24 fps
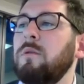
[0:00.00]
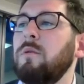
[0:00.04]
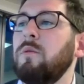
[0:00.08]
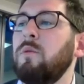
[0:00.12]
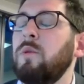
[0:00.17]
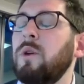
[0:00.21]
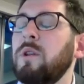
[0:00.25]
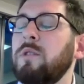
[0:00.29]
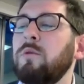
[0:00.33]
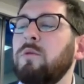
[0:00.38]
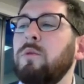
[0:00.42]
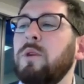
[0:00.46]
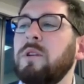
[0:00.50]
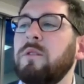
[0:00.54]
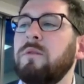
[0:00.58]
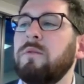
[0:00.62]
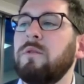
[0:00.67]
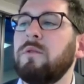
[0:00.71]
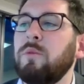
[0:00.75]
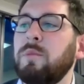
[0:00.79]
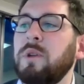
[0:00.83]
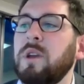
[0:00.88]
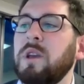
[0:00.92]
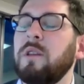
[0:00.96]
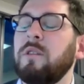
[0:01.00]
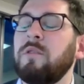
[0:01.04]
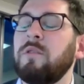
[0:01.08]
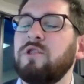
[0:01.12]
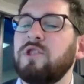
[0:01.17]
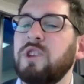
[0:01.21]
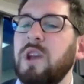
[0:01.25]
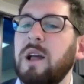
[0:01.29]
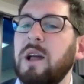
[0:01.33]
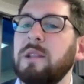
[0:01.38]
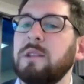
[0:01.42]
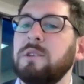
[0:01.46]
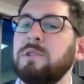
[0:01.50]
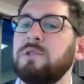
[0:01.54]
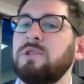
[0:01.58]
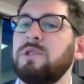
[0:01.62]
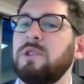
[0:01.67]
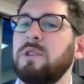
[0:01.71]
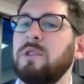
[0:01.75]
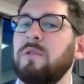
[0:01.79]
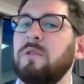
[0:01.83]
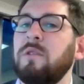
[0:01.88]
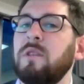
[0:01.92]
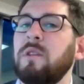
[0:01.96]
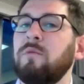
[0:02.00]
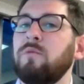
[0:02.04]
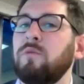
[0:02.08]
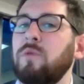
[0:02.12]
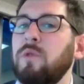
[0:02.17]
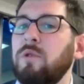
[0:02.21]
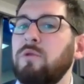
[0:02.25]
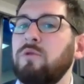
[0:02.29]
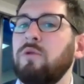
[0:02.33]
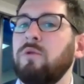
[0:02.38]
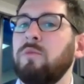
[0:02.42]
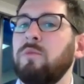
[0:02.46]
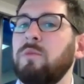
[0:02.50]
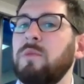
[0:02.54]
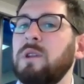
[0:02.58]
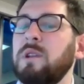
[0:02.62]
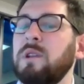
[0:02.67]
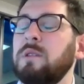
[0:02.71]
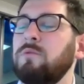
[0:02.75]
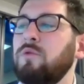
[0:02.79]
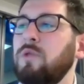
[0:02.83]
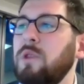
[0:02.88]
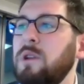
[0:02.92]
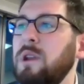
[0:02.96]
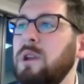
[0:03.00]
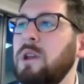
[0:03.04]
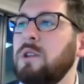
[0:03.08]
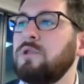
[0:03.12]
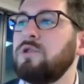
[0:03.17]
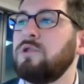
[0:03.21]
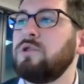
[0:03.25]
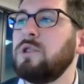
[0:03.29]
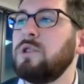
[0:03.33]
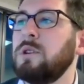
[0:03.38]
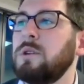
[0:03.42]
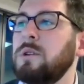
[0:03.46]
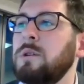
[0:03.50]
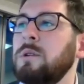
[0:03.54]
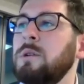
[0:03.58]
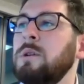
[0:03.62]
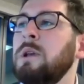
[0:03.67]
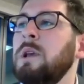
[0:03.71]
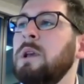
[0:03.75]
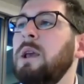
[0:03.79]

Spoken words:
one of your biggest challenges in recruitment and retention?